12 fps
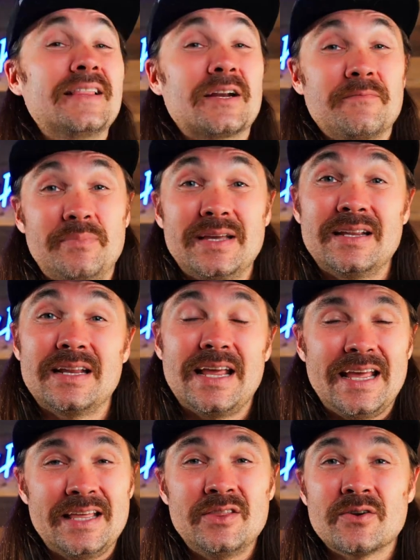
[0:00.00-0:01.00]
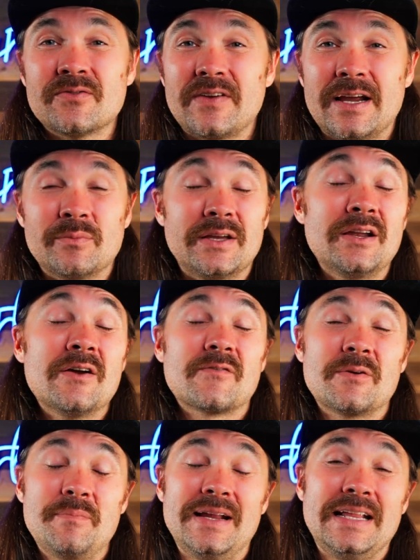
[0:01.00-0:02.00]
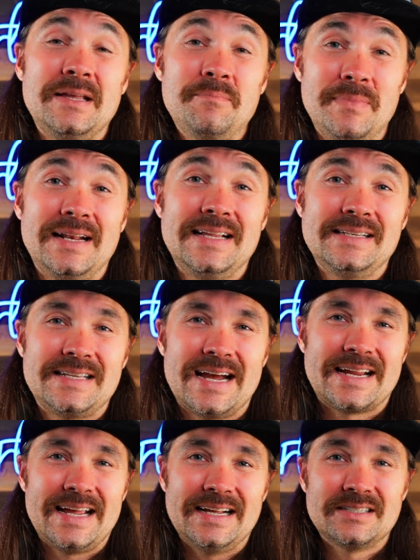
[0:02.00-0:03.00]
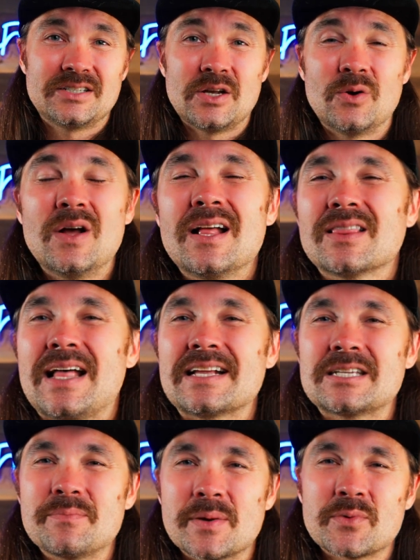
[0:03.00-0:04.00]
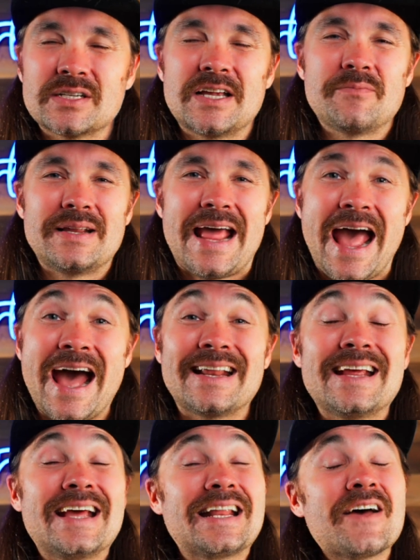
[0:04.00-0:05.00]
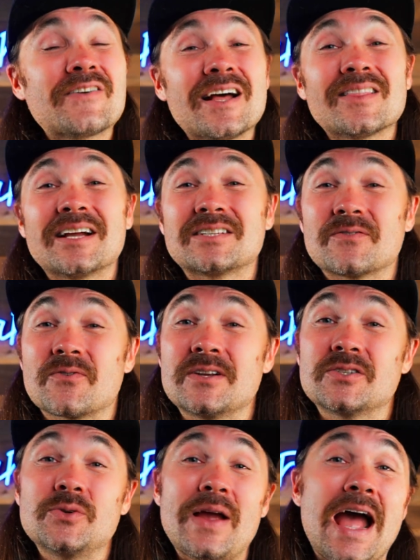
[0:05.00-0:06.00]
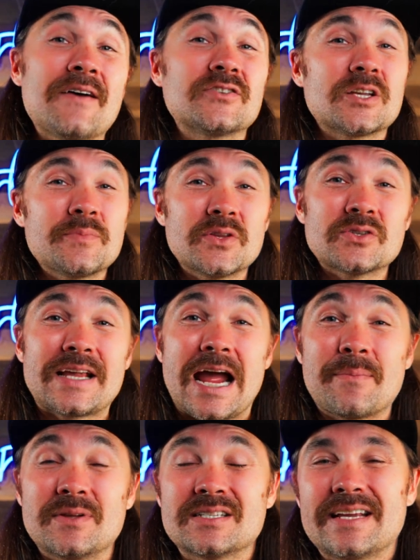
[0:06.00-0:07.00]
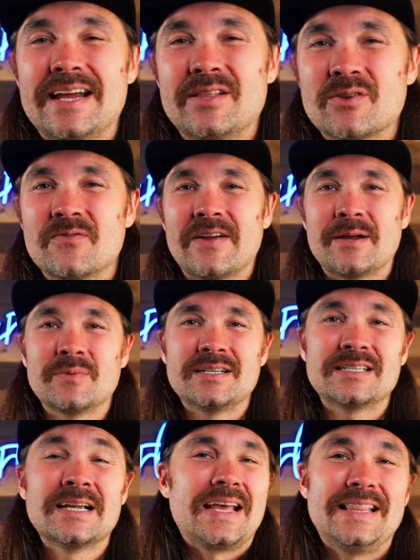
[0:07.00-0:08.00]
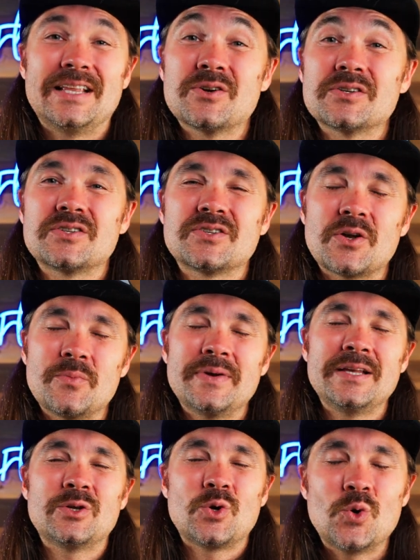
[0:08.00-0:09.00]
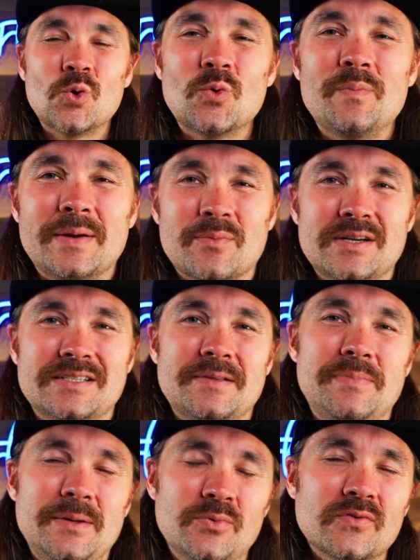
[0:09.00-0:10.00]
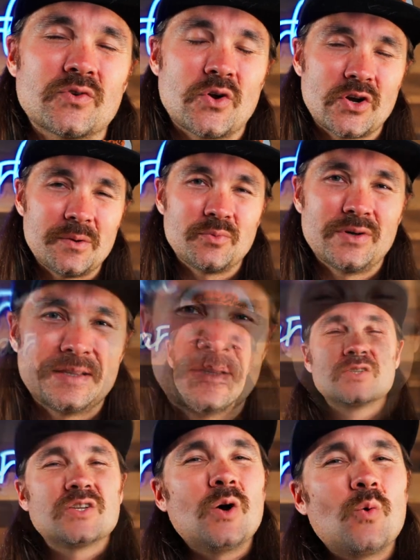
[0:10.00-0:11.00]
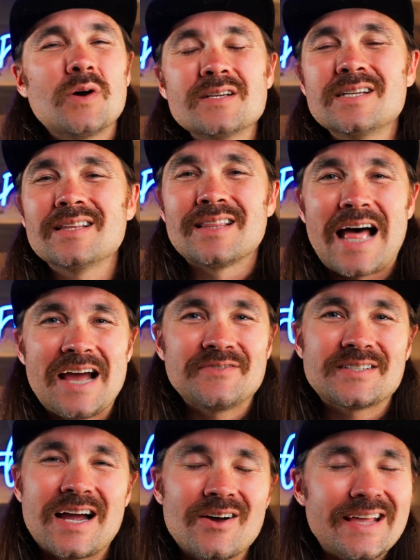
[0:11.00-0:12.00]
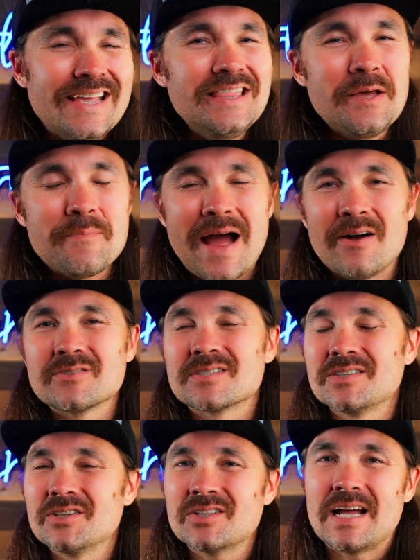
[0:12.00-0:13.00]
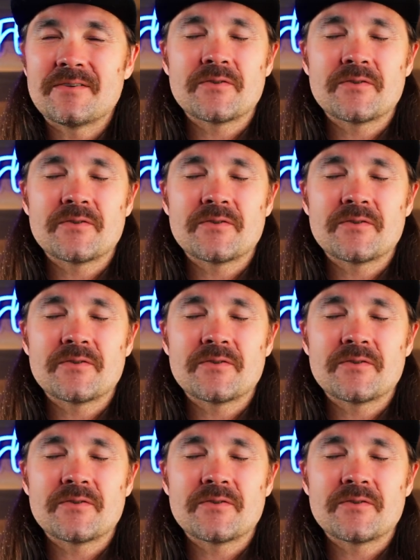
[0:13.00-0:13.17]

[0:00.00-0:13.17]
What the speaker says: that have been in their family for many, many decades. So lots of memories have been had. And I've got lots of friends who have some of those cabins in their families, and there is so many cool memories that people have grown up with. So what does a lifestyle in the mountains look like